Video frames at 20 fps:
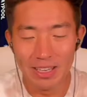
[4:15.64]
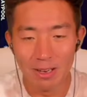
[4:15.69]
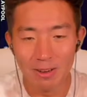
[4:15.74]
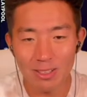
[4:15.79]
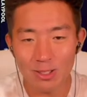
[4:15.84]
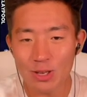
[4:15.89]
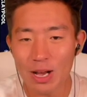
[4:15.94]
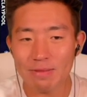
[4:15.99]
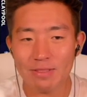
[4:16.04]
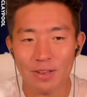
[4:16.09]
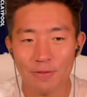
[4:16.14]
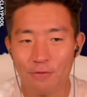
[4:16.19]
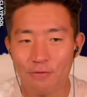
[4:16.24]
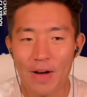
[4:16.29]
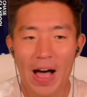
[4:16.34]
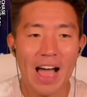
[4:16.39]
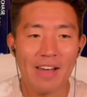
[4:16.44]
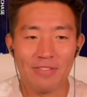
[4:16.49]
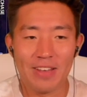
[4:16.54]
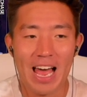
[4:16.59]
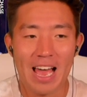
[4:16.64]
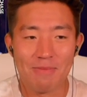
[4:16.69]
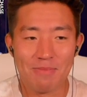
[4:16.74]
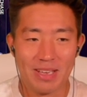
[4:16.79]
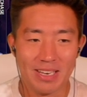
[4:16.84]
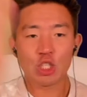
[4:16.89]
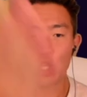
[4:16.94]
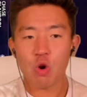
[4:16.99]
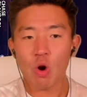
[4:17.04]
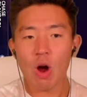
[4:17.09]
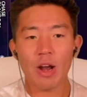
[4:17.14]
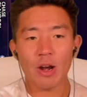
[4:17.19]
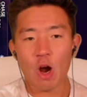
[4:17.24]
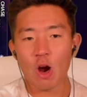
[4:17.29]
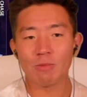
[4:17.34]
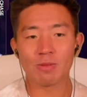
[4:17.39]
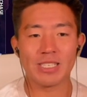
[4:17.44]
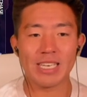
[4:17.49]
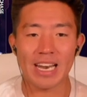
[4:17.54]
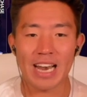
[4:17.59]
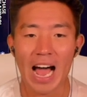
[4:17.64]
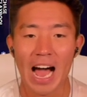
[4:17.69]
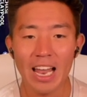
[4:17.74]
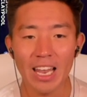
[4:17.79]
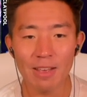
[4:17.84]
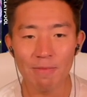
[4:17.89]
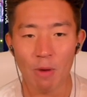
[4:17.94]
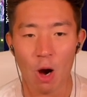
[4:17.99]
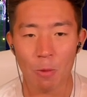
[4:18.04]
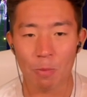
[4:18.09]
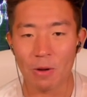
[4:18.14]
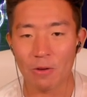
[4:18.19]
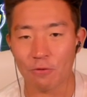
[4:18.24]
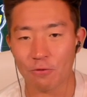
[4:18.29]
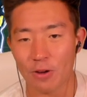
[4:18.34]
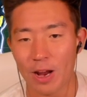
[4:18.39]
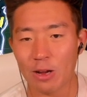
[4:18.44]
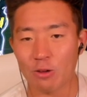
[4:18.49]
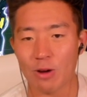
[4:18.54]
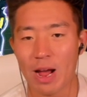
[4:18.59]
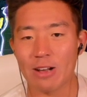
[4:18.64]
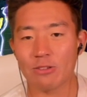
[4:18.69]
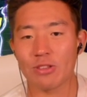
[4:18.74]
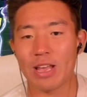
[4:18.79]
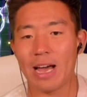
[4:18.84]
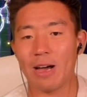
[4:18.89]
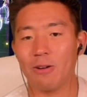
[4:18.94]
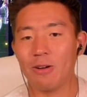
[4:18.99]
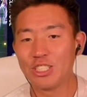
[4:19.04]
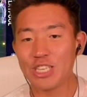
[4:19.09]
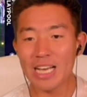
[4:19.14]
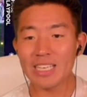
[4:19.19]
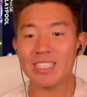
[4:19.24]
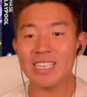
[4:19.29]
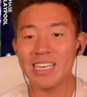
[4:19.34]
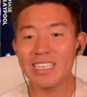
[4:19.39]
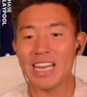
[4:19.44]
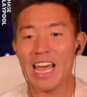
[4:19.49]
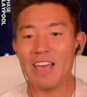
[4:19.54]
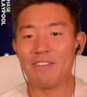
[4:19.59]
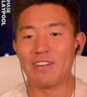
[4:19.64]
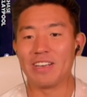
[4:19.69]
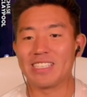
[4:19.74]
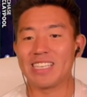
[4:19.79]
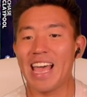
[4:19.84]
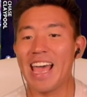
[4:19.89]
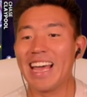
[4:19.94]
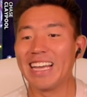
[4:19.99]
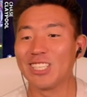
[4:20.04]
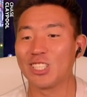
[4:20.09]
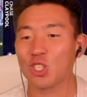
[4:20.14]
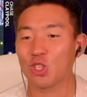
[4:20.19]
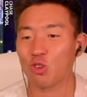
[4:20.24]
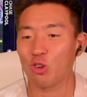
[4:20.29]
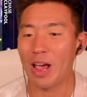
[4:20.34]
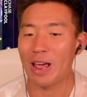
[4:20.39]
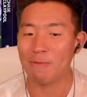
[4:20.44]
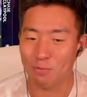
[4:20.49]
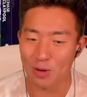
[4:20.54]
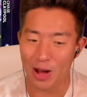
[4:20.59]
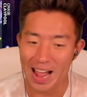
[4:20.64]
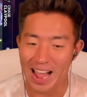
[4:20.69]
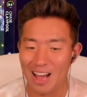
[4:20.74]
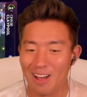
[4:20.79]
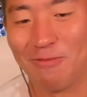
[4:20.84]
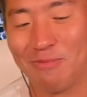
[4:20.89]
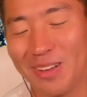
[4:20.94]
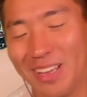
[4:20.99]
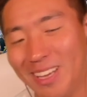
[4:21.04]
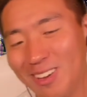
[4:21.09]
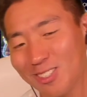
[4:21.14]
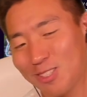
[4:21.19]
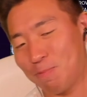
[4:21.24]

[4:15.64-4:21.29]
We drafted five linemen. Tron Armstead, Ali Marpet, Frank Ragnow, Jesse Davis, and Trent Brown. But here's the